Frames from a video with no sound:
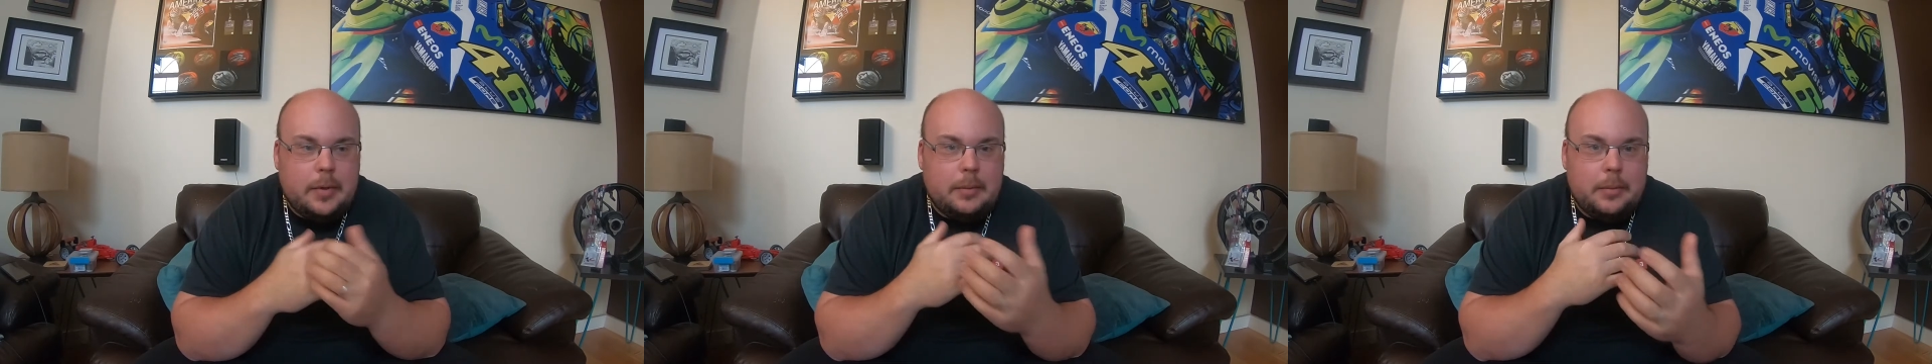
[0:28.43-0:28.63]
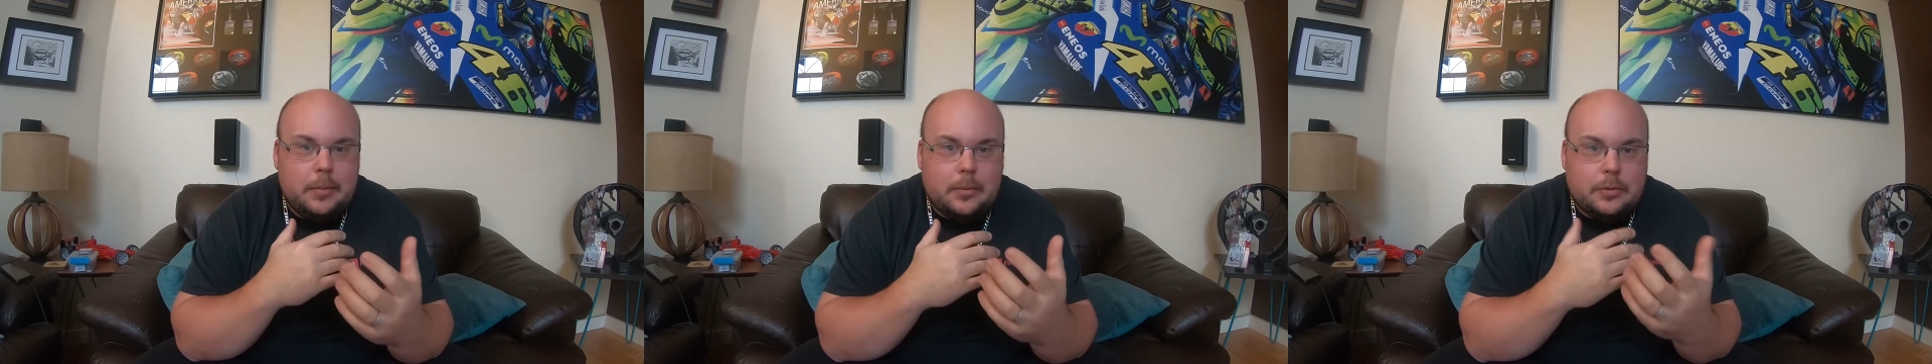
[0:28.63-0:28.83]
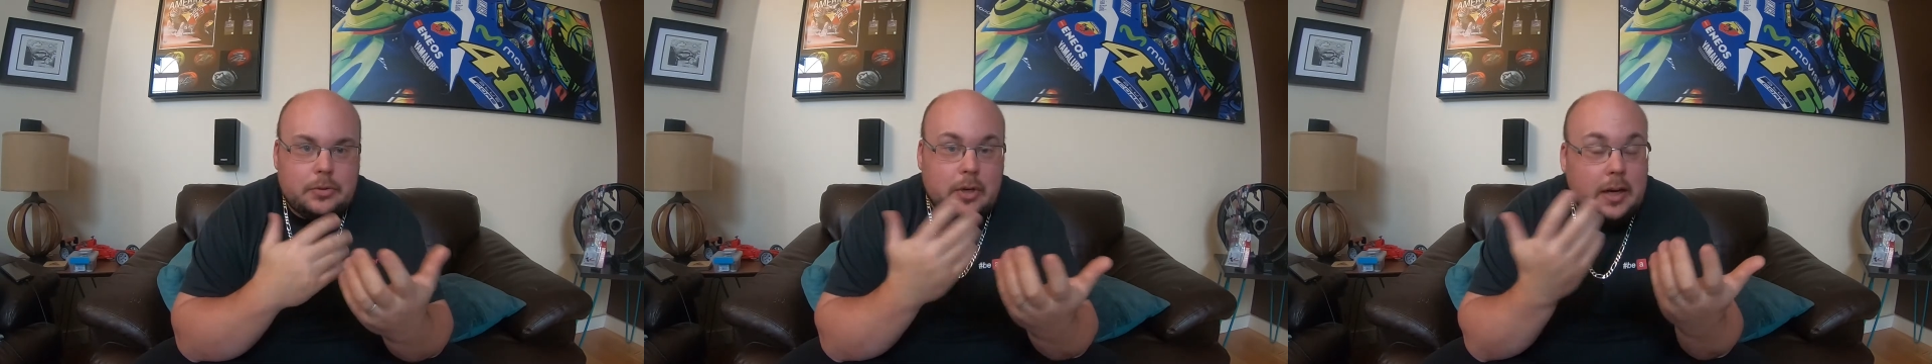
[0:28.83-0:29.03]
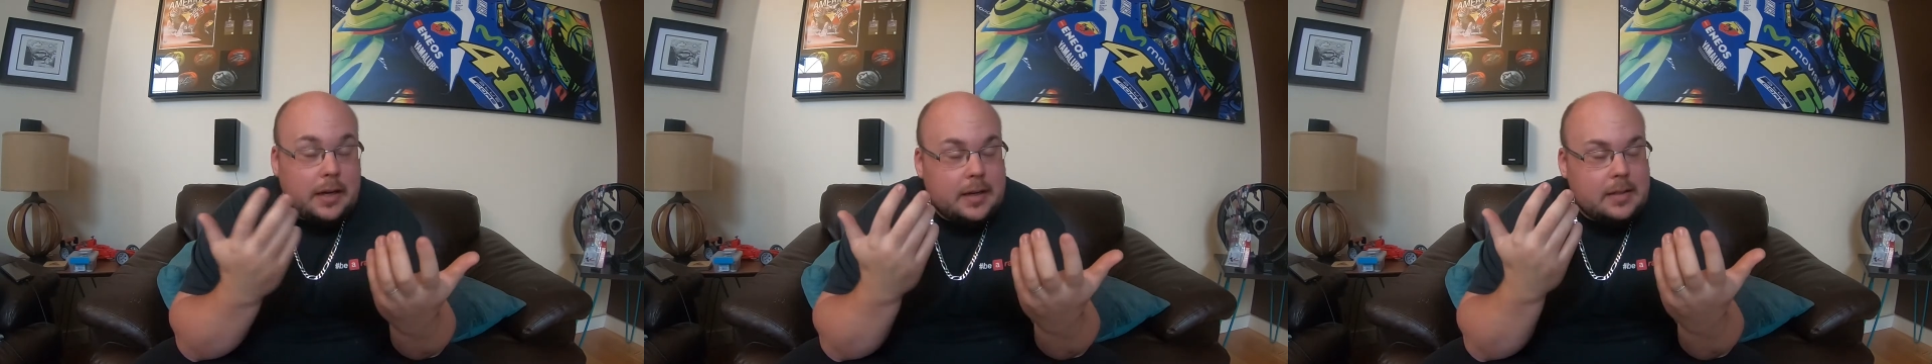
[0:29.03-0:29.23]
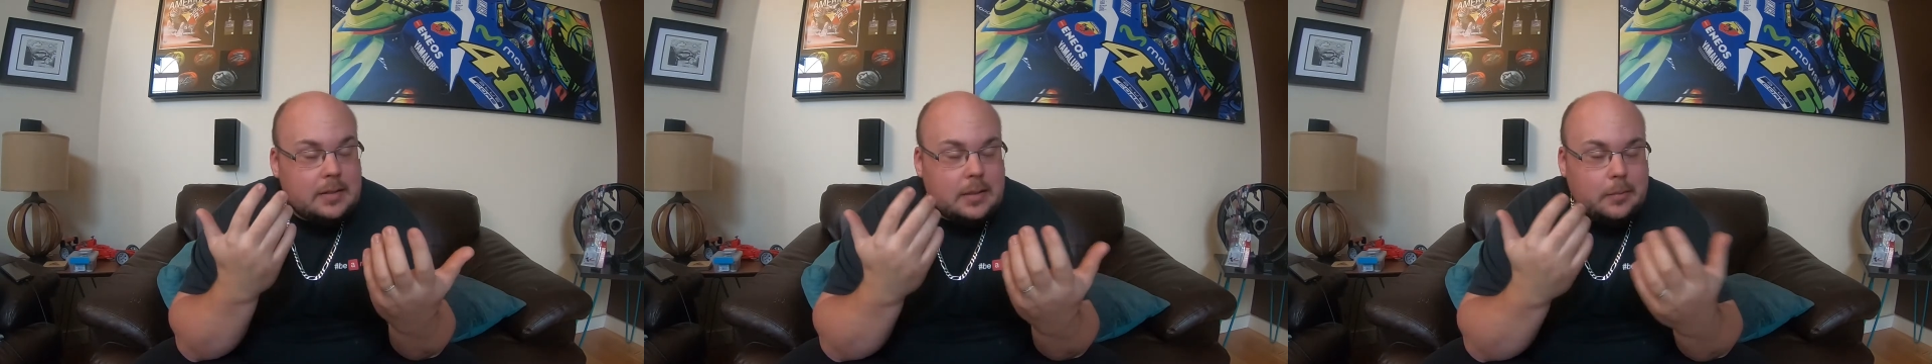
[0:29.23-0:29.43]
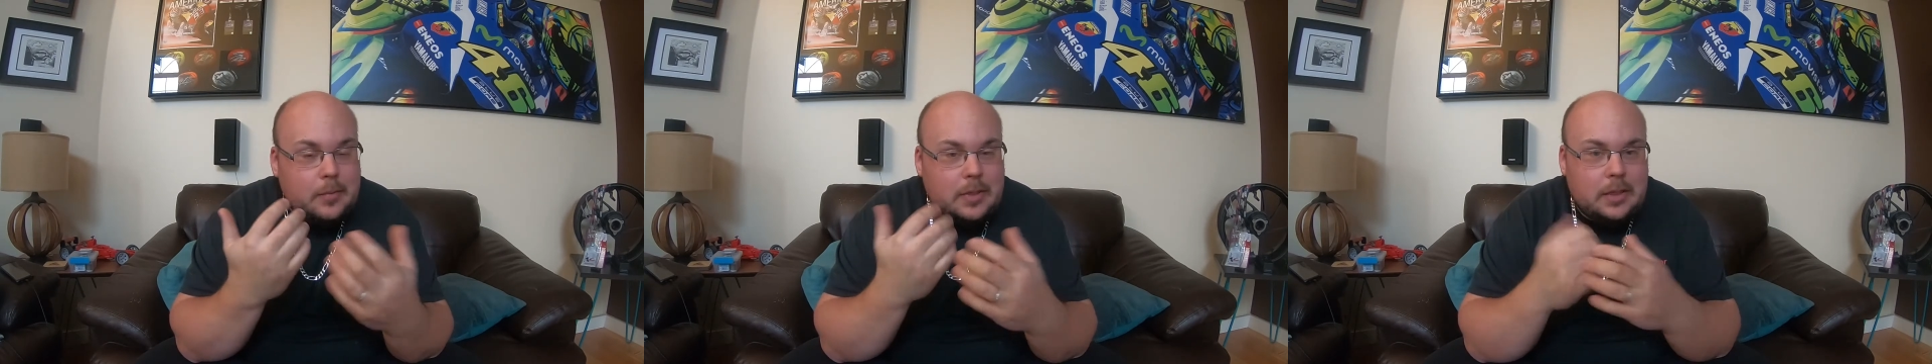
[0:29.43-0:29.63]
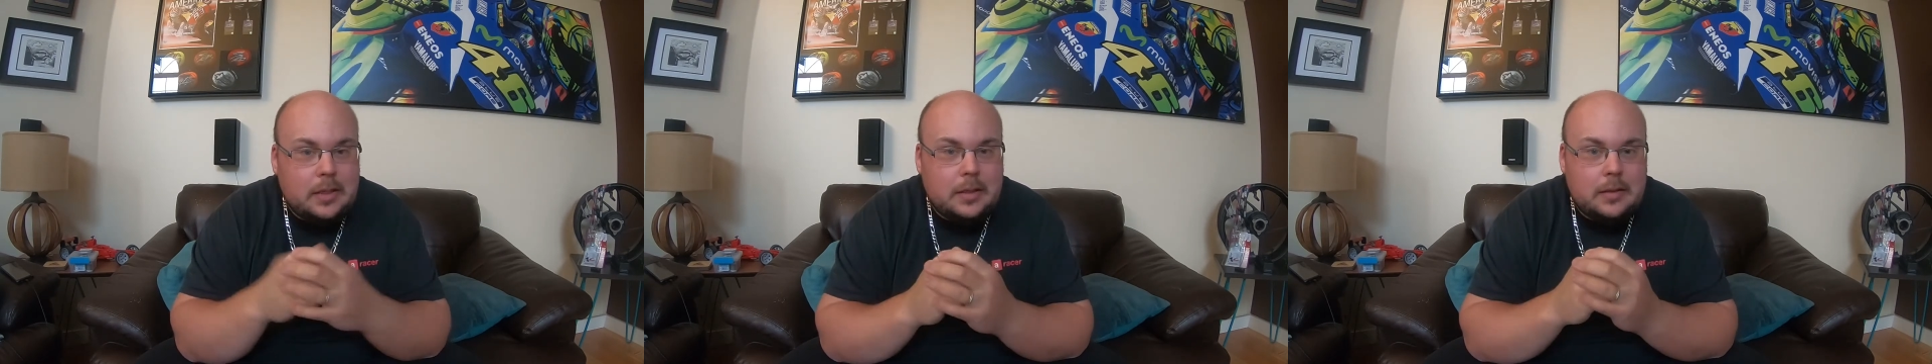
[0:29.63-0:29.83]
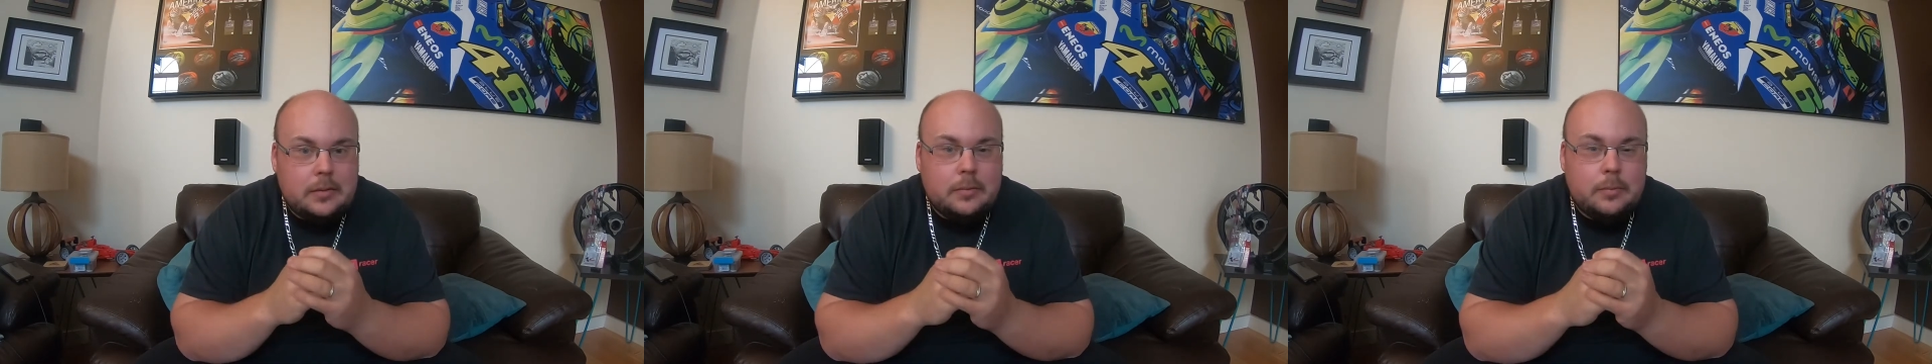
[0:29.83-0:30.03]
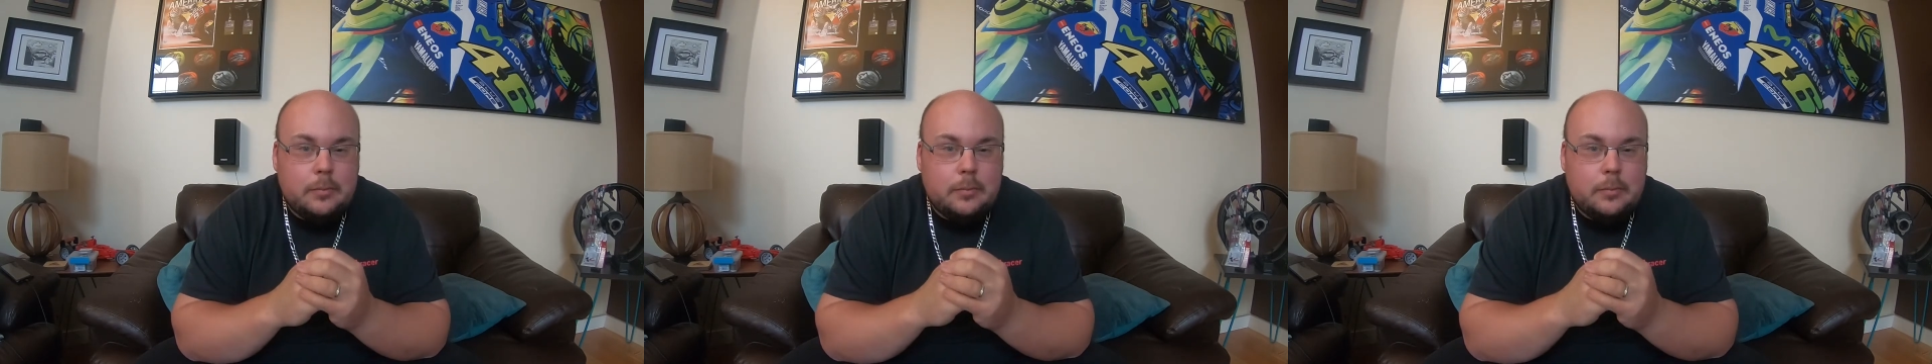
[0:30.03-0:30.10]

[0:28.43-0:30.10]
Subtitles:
we'll try and get something in